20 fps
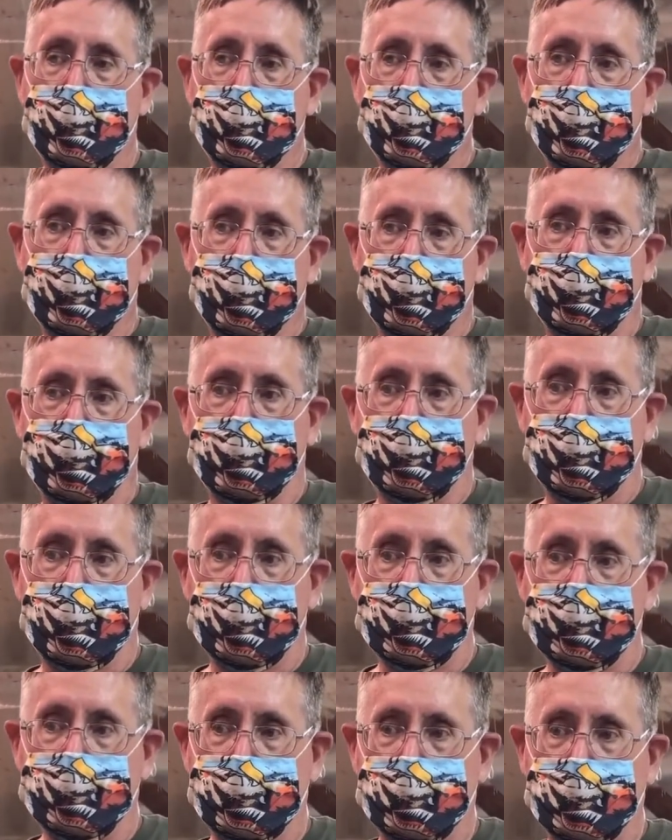And in the
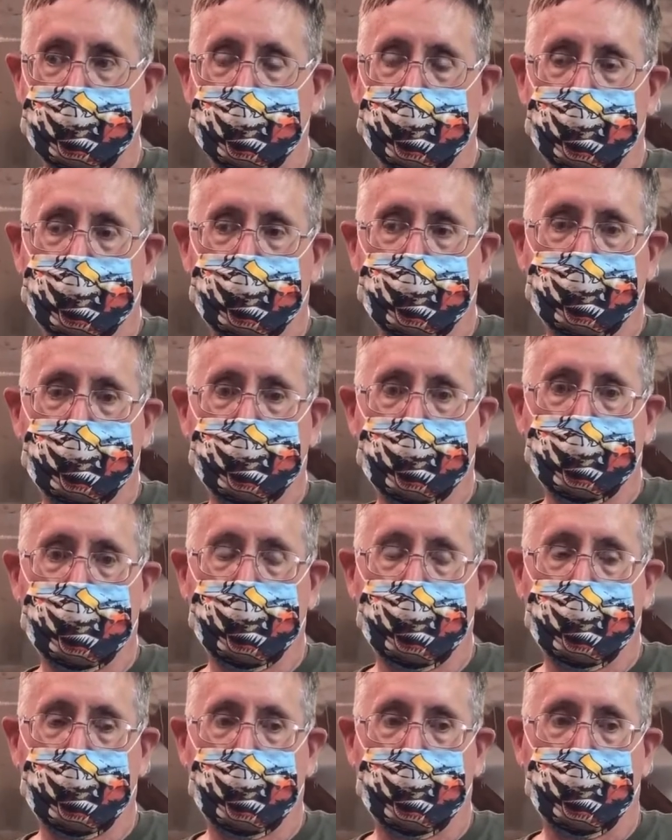desert,
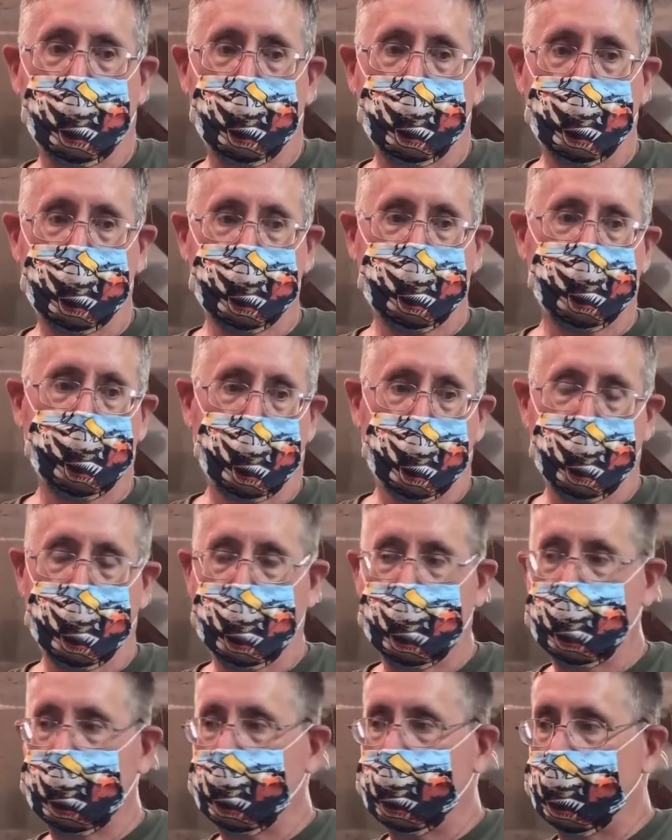this
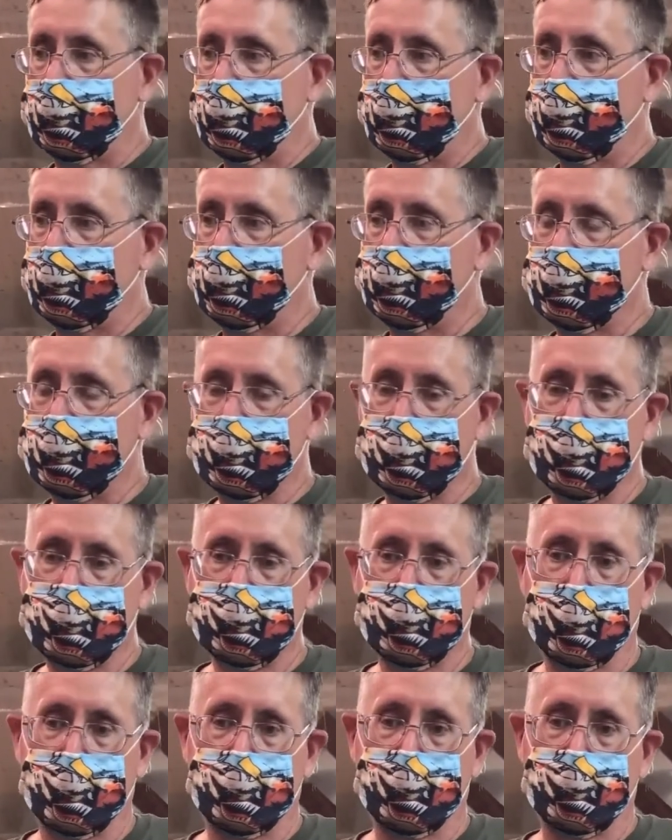plane was used
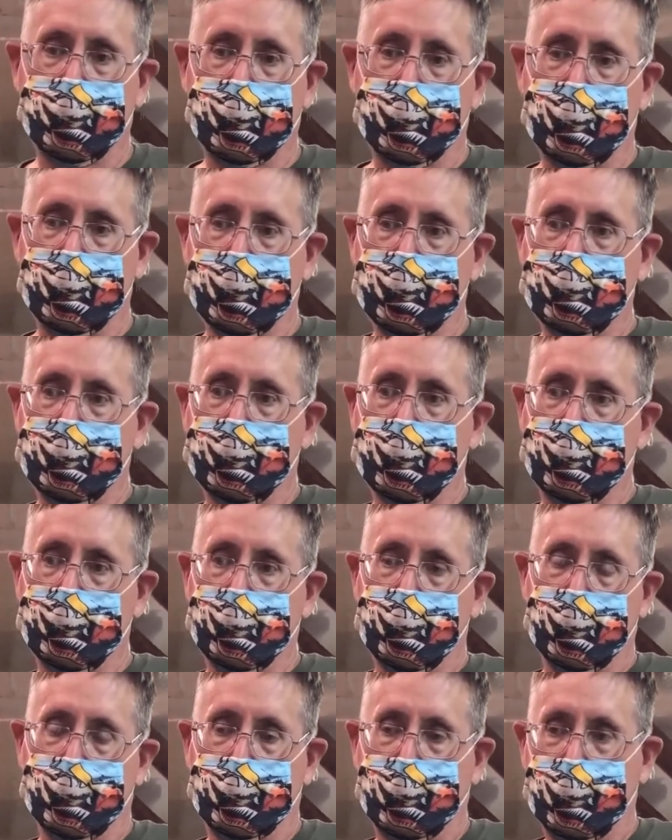by the British in
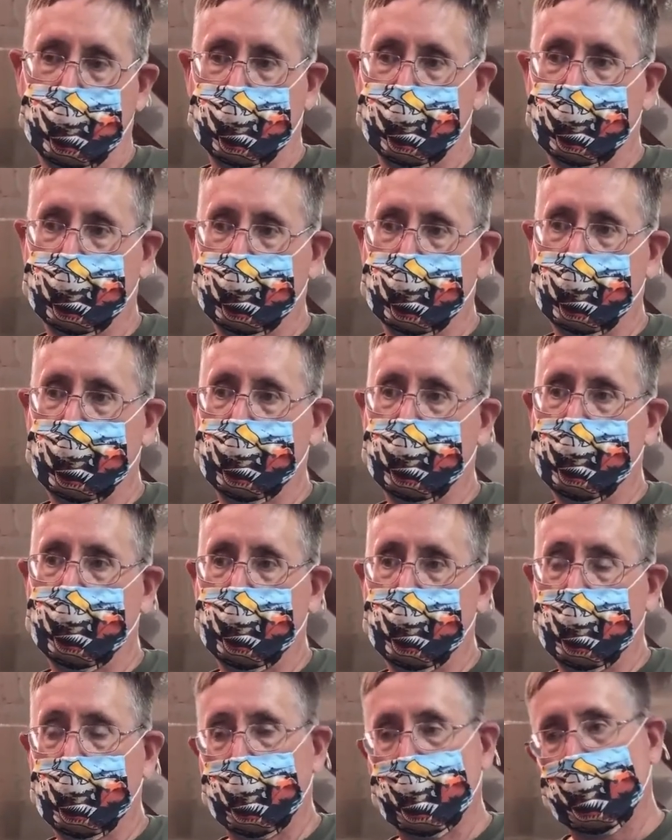North Africa
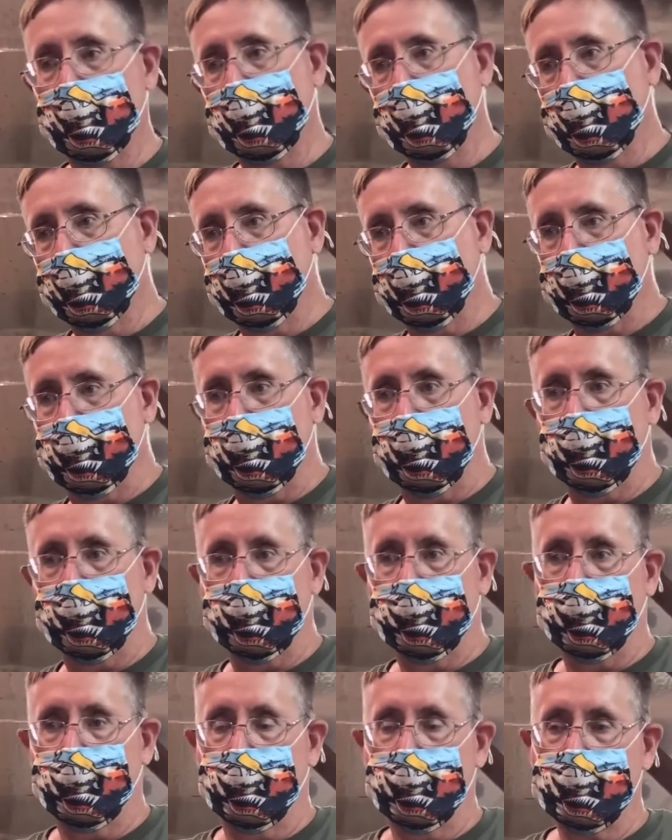and other
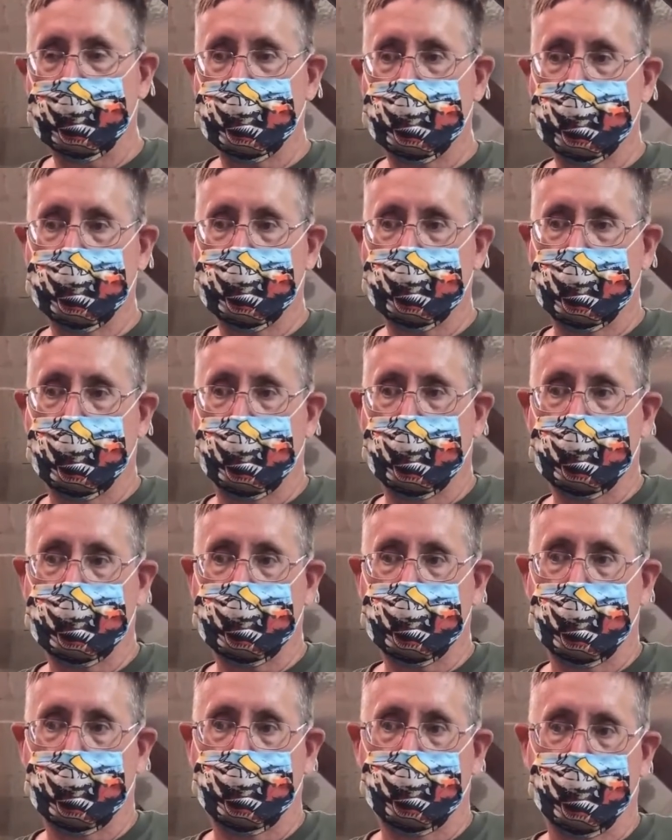places as
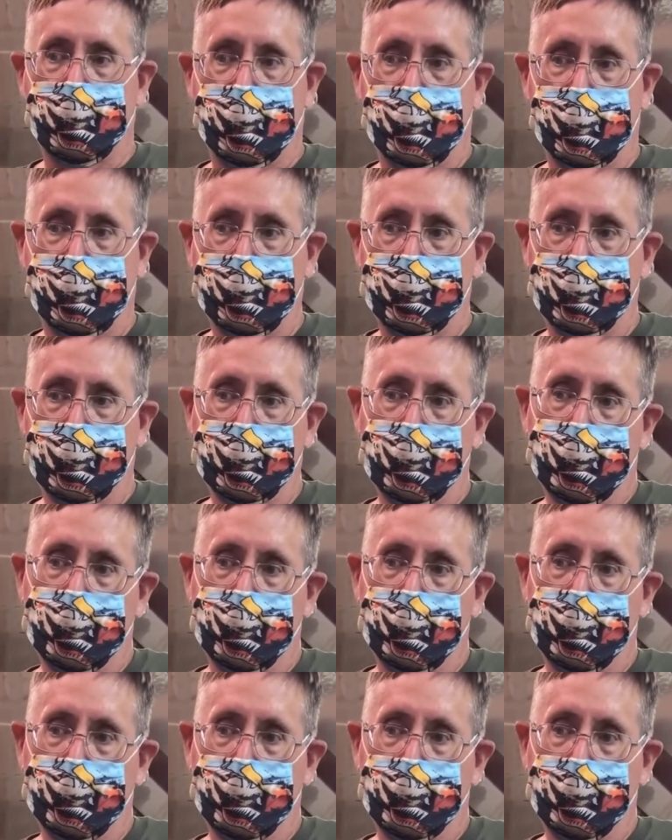a bomber,